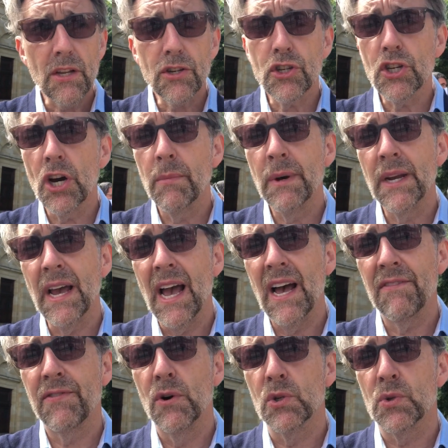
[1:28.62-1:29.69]
German
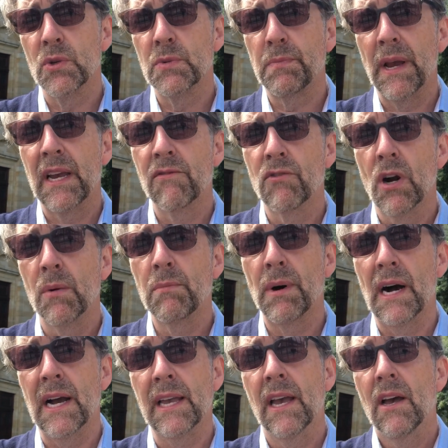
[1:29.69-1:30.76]
Air Force was being run
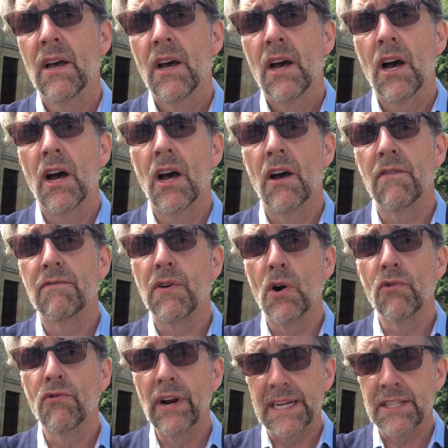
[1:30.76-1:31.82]
by
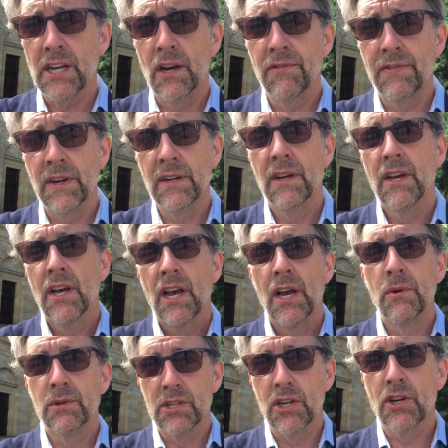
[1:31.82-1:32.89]
von Richthofen,
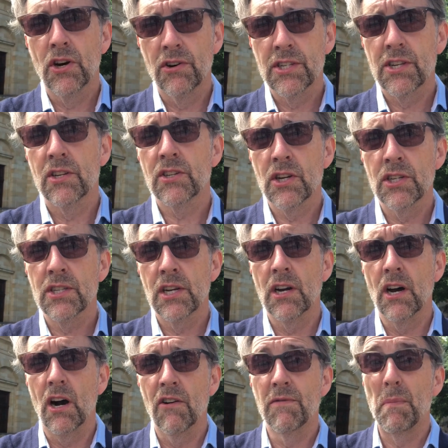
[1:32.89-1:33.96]
who was a cousin
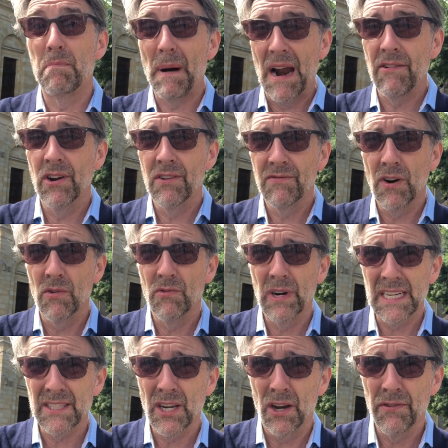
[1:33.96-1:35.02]
of Baron von
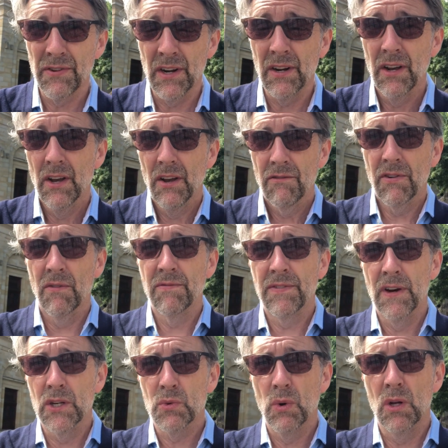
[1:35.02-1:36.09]
Richthofen from
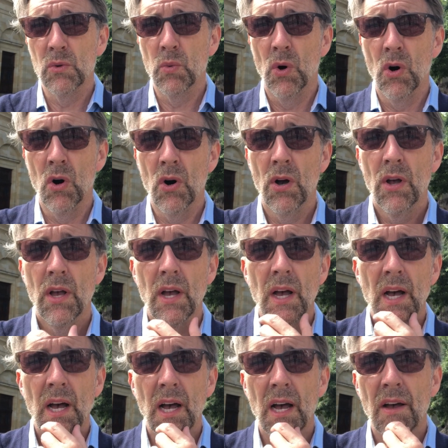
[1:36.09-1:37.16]
First World War
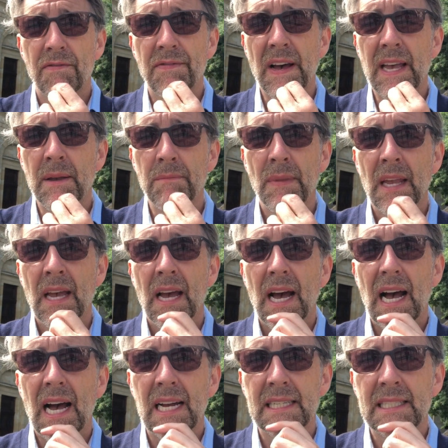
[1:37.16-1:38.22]
fame,
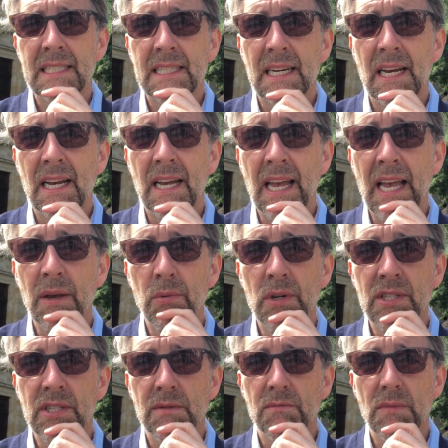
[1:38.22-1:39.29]
and he
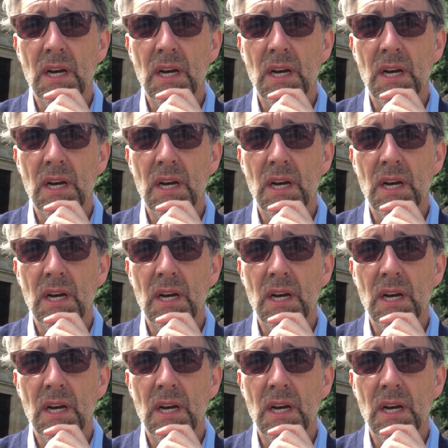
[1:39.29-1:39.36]
was,